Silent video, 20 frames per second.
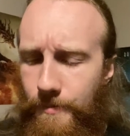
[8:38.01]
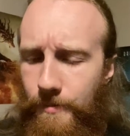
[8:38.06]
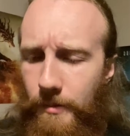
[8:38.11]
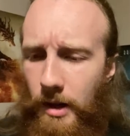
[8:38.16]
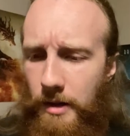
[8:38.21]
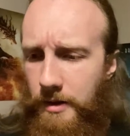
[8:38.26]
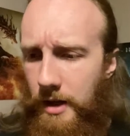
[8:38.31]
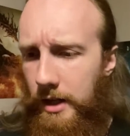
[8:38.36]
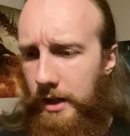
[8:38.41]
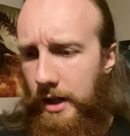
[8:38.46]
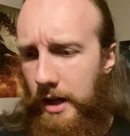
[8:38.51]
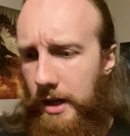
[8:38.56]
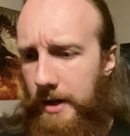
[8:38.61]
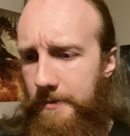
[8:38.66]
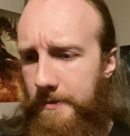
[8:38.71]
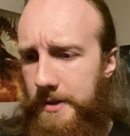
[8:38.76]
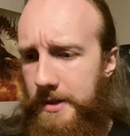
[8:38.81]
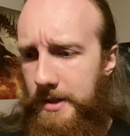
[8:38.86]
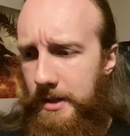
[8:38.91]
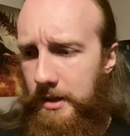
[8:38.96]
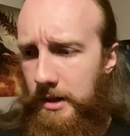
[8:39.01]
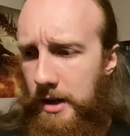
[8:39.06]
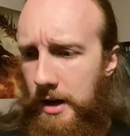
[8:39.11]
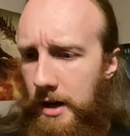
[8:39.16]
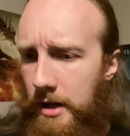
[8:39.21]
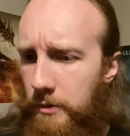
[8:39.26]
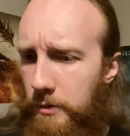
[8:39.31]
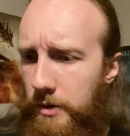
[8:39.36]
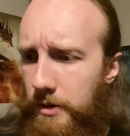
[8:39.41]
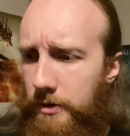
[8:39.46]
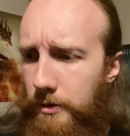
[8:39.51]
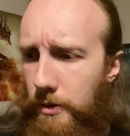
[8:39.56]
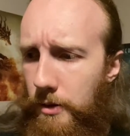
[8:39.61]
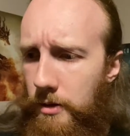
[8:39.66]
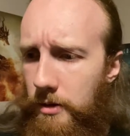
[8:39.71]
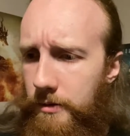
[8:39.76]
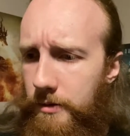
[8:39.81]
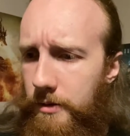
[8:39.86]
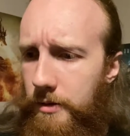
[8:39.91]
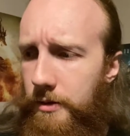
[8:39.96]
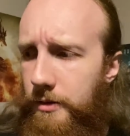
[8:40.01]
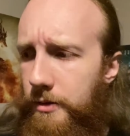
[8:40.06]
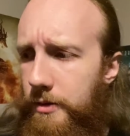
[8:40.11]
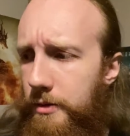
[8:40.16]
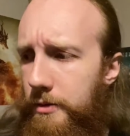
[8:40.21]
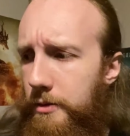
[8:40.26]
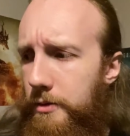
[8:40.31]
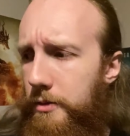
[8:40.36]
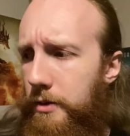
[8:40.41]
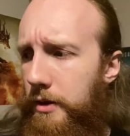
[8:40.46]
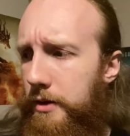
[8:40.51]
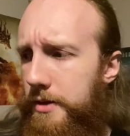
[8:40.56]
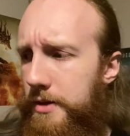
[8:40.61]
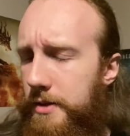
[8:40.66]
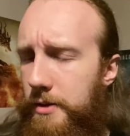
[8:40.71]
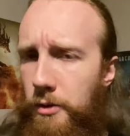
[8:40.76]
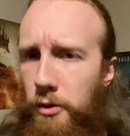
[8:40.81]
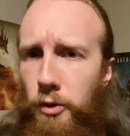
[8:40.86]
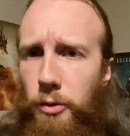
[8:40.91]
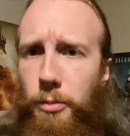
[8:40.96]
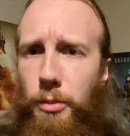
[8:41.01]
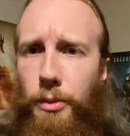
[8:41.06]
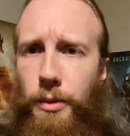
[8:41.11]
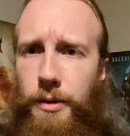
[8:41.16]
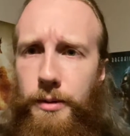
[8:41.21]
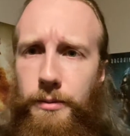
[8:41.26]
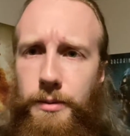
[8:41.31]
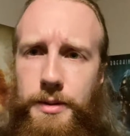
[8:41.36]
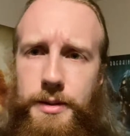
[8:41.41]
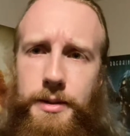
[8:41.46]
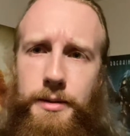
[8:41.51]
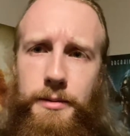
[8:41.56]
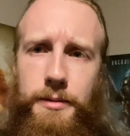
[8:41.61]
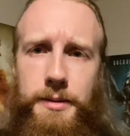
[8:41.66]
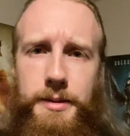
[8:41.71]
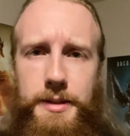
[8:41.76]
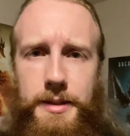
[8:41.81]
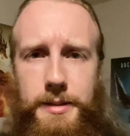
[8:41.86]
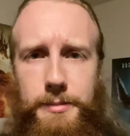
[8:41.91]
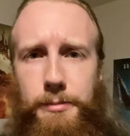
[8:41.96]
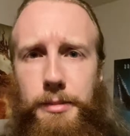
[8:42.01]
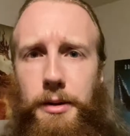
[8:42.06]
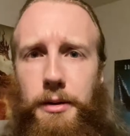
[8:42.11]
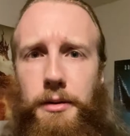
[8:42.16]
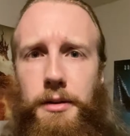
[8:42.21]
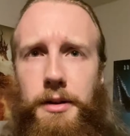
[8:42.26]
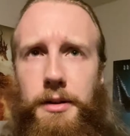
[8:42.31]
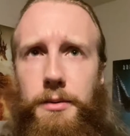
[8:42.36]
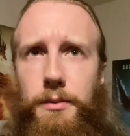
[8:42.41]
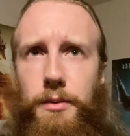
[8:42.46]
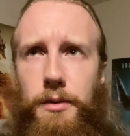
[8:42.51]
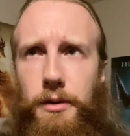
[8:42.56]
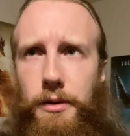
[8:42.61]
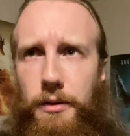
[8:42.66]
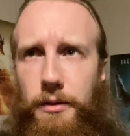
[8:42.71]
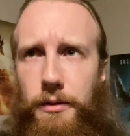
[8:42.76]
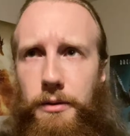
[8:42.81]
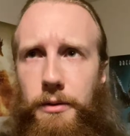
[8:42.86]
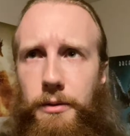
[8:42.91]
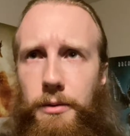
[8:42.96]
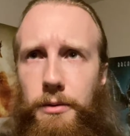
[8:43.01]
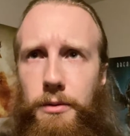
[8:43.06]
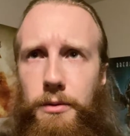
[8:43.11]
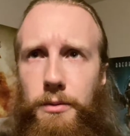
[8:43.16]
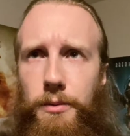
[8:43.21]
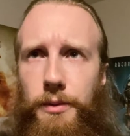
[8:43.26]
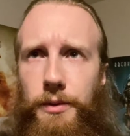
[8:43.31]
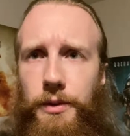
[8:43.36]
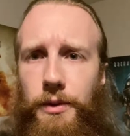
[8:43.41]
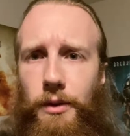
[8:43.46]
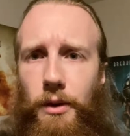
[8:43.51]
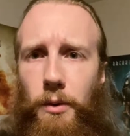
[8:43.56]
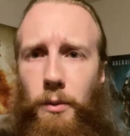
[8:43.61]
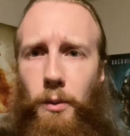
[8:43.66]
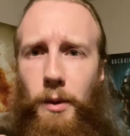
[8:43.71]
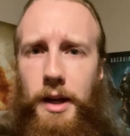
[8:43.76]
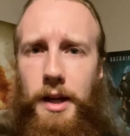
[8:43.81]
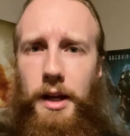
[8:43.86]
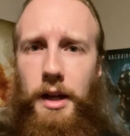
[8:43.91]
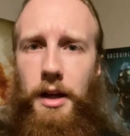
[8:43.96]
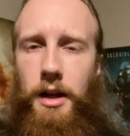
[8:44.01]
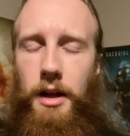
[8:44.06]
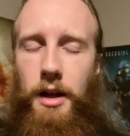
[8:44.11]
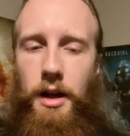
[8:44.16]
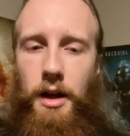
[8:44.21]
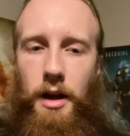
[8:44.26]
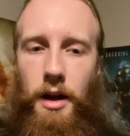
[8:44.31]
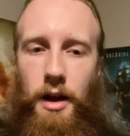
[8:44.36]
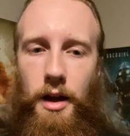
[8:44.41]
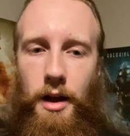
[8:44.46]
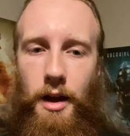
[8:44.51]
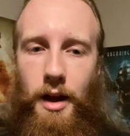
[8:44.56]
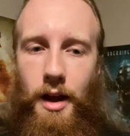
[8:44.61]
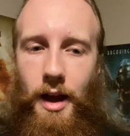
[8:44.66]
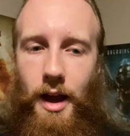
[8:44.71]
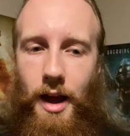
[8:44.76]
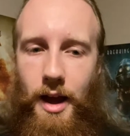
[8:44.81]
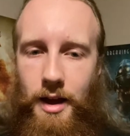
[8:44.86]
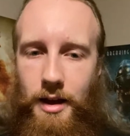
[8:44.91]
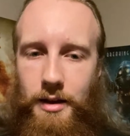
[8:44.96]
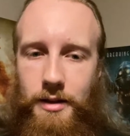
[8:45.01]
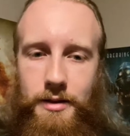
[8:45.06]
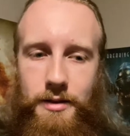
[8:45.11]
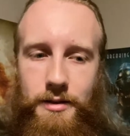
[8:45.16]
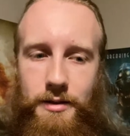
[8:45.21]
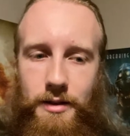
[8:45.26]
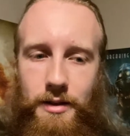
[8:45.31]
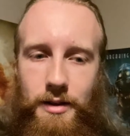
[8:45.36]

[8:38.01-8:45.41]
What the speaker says: And that kind of is in line with Call of Cthulhu, because the whole point was there was this period where Cthulhu was awake, and